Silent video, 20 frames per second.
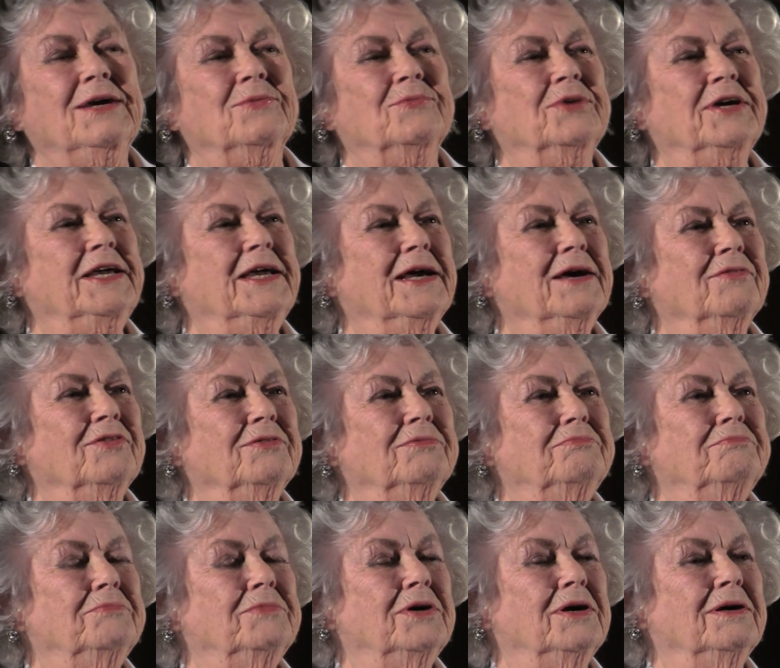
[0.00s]
We have
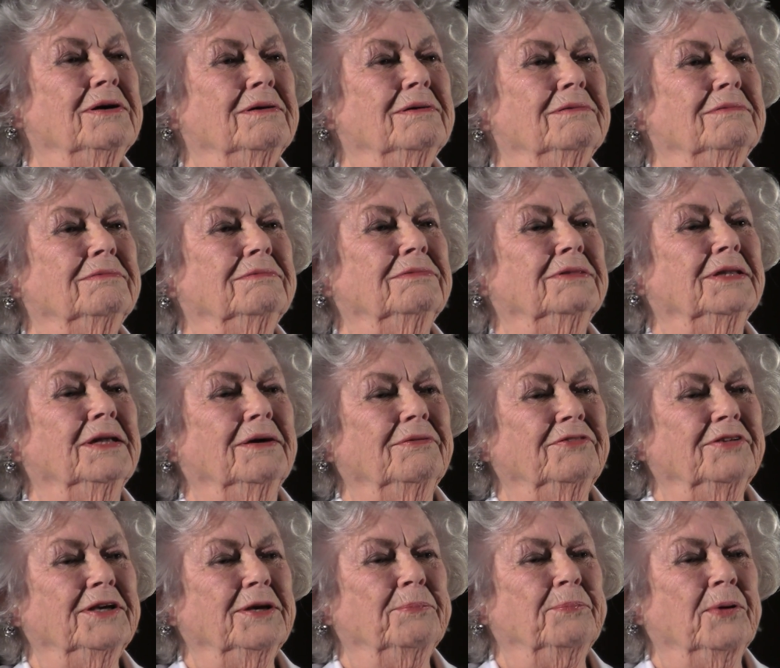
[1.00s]
a
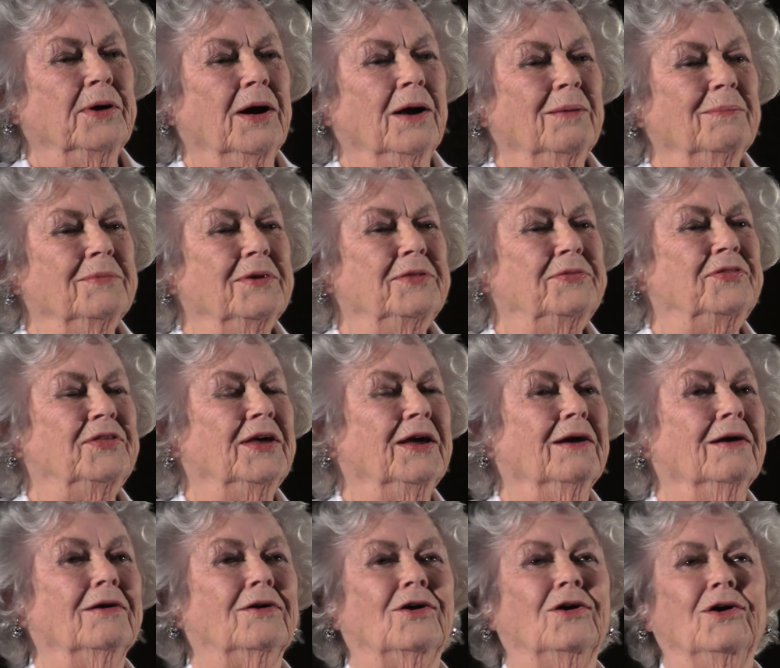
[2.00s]
lovely apartment
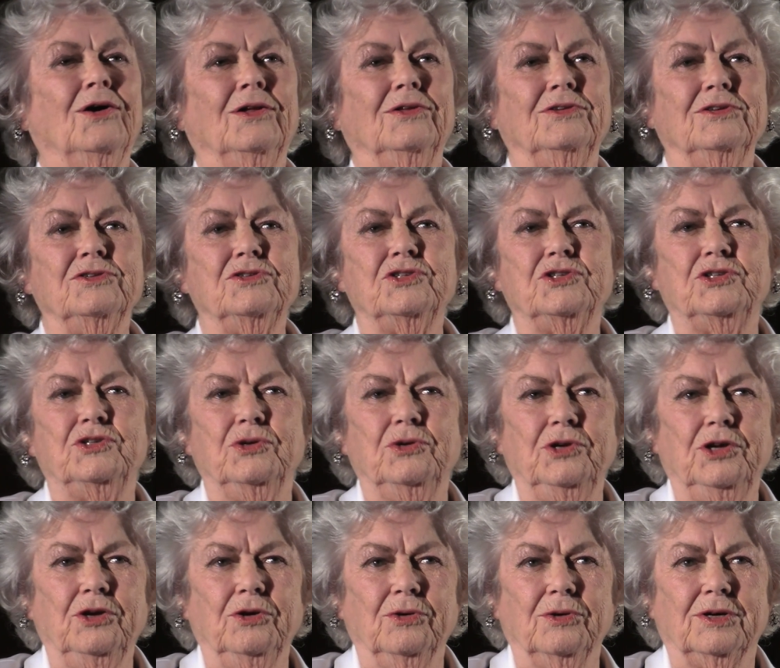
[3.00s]
there called the
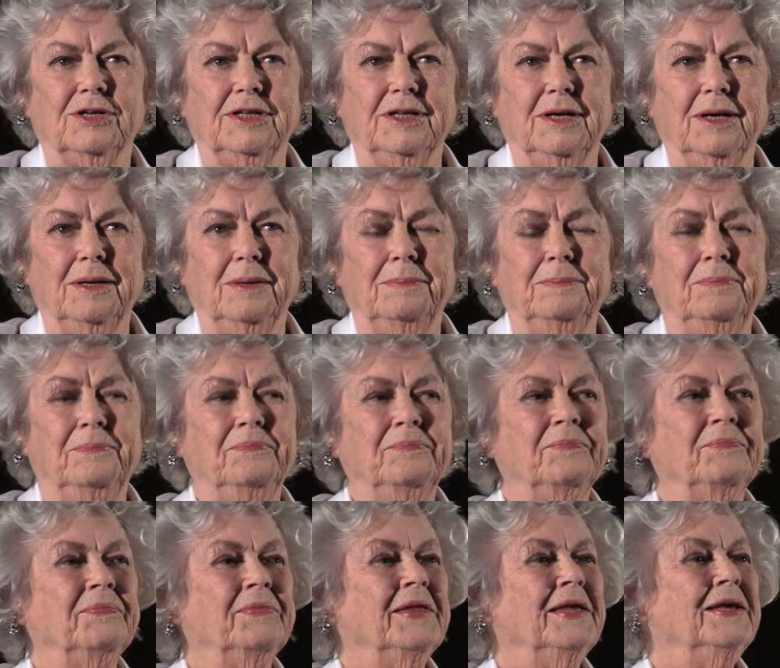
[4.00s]
Studio Club.
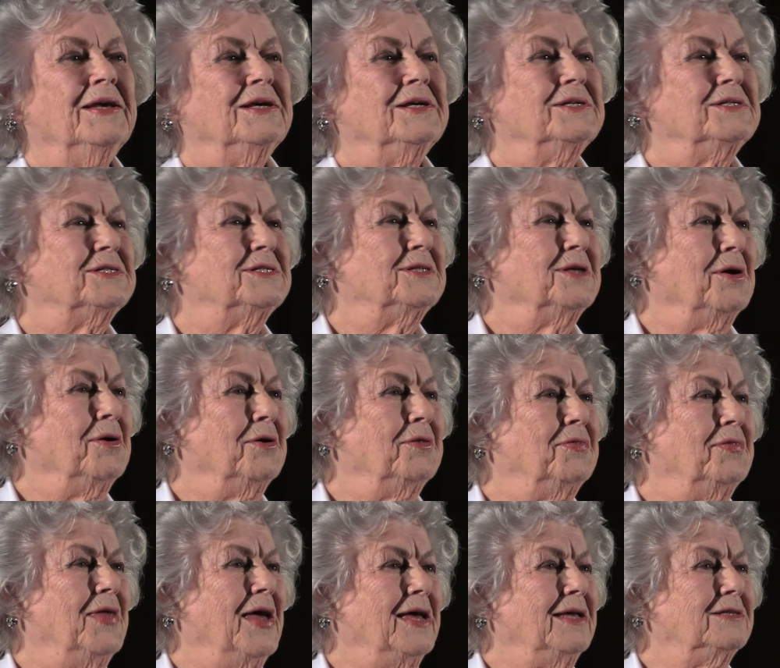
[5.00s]
So
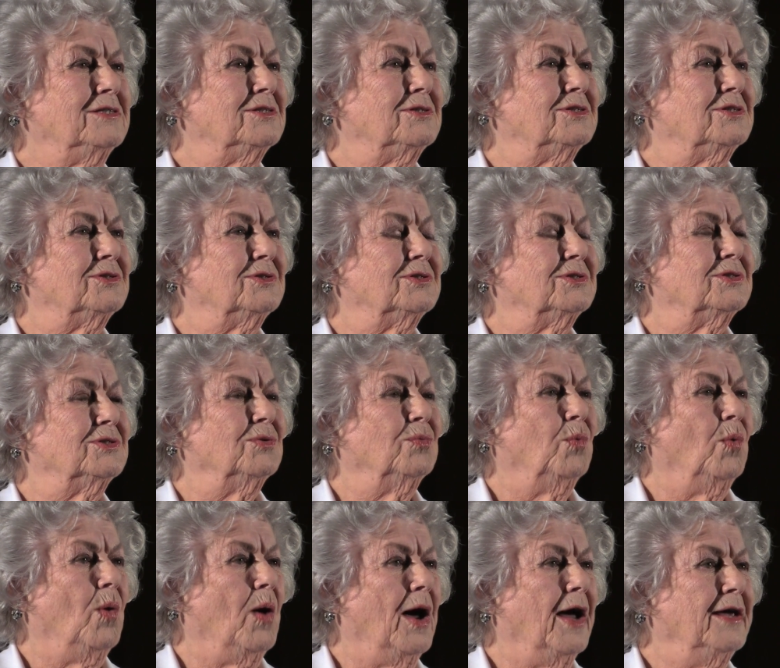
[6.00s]
that's the
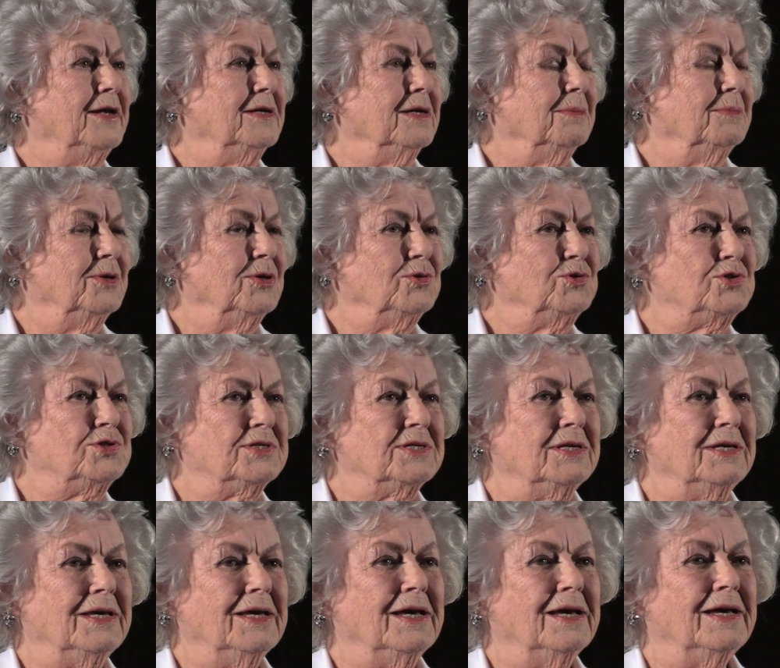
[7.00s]

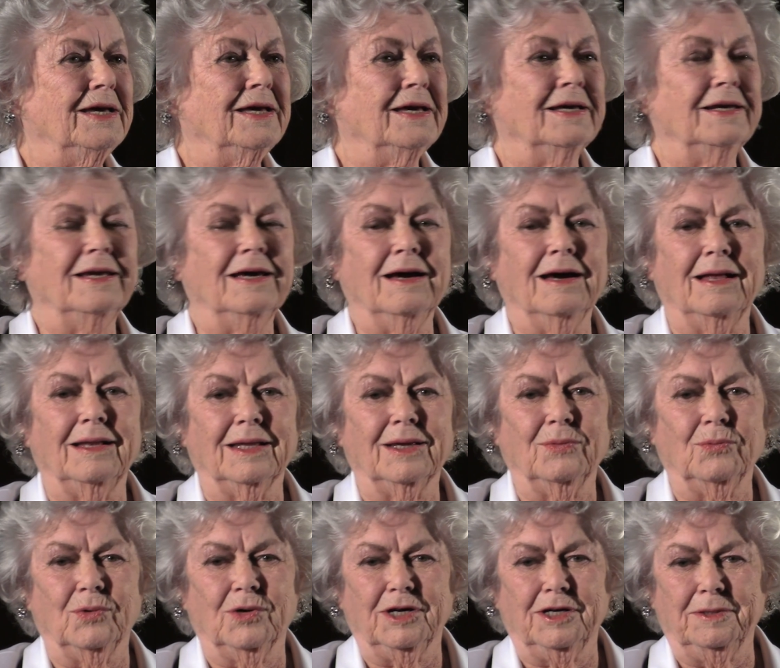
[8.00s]
YWCA in
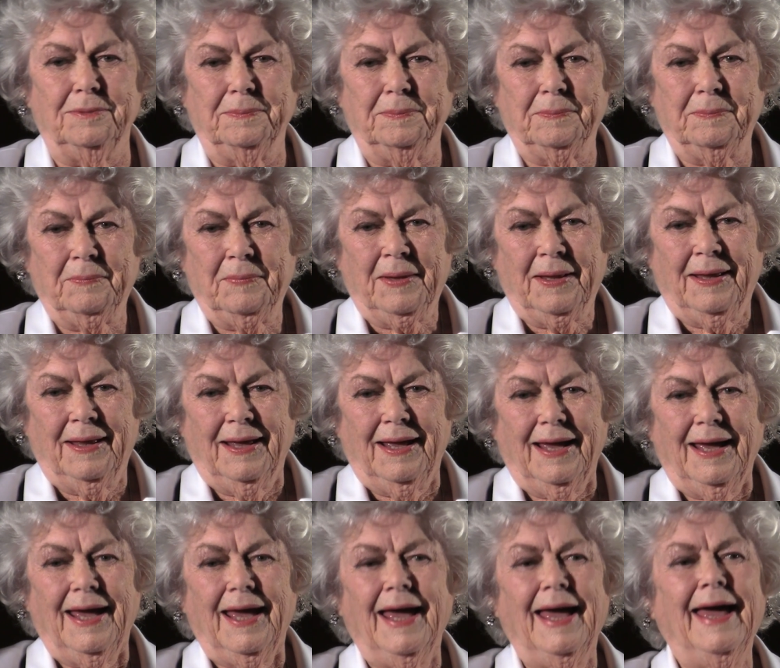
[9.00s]
Hollywood.
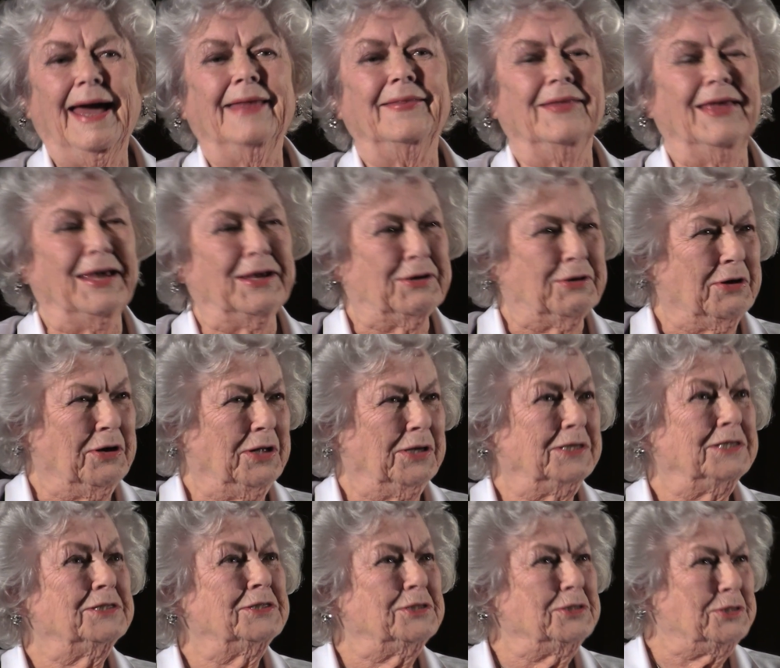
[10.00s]
And they called
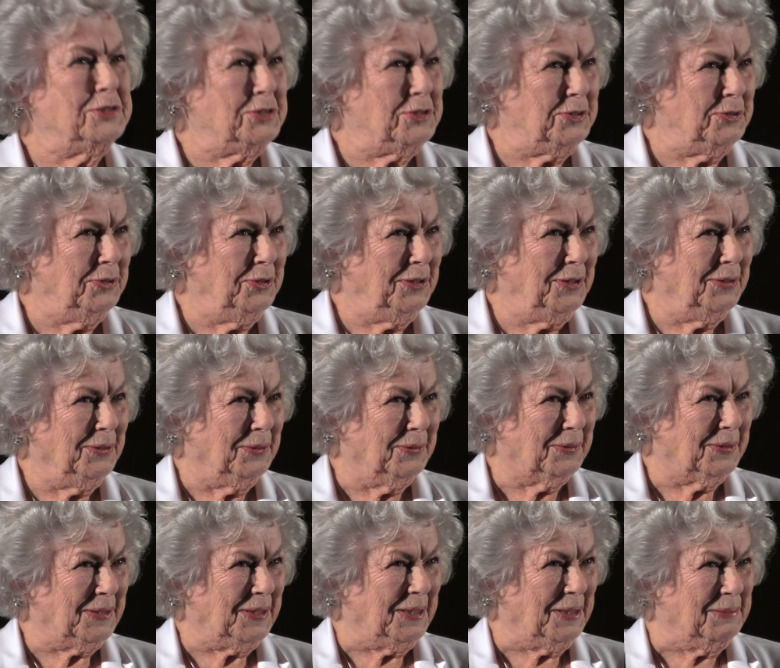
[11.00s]
it the Studio
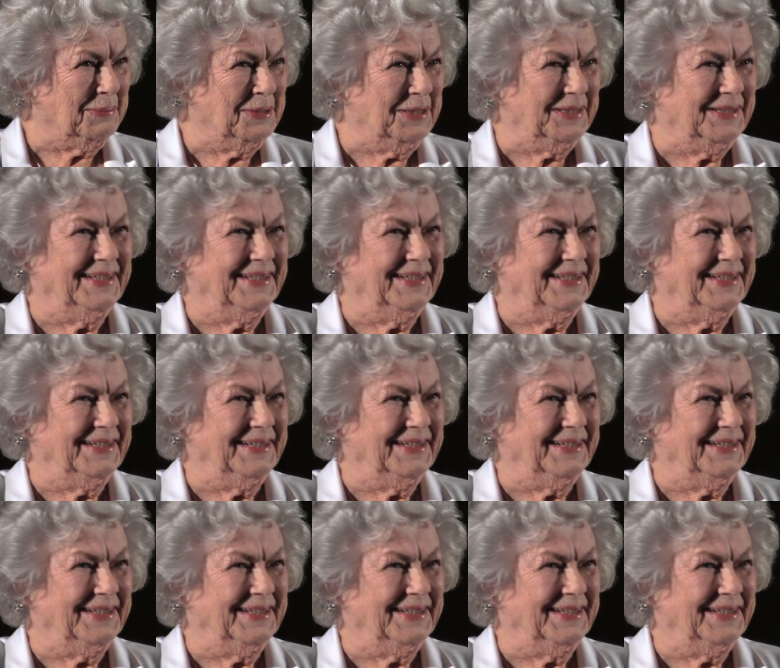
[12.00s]
Club.